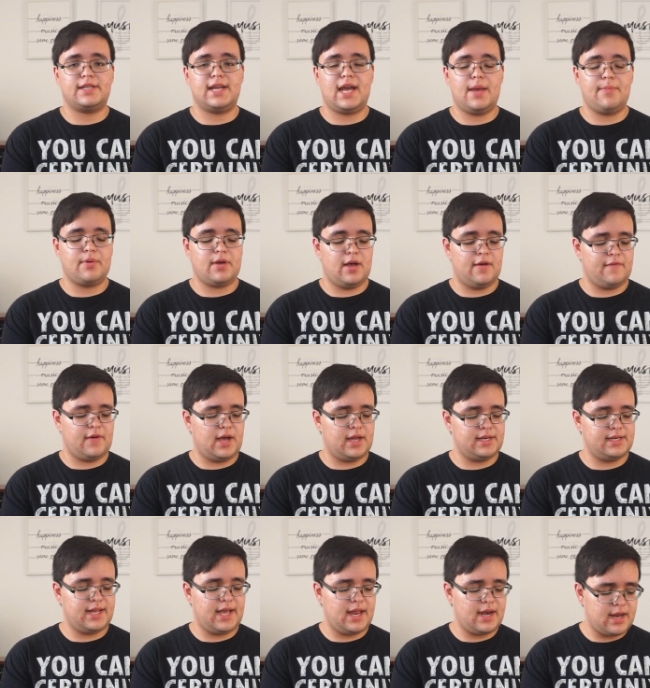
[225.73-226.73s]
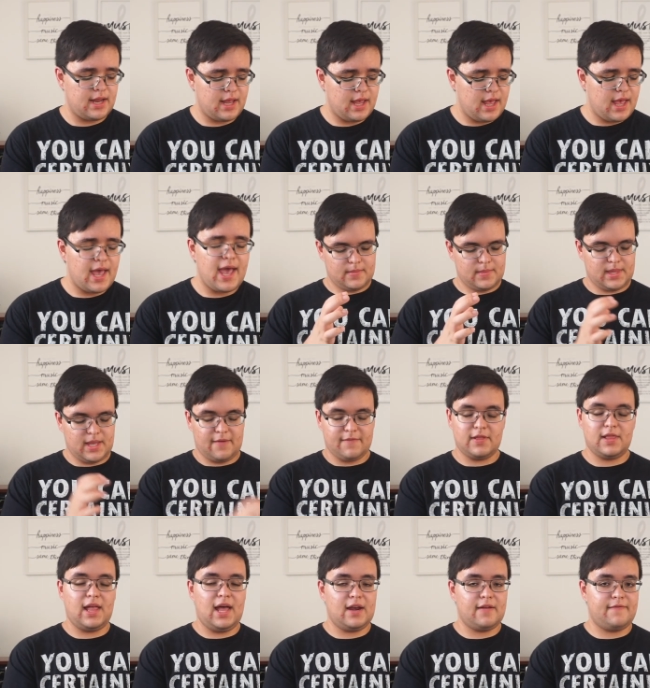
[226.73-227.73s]
type of undead, they have a
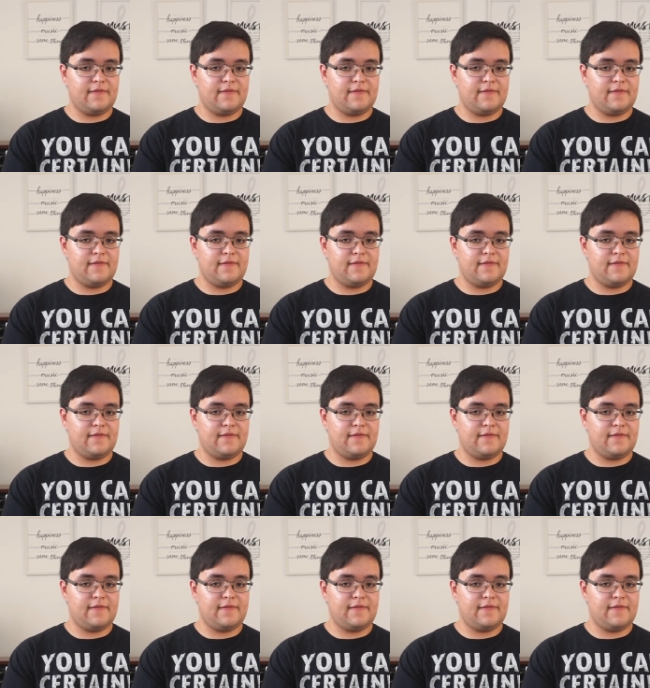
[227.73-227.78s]
lot of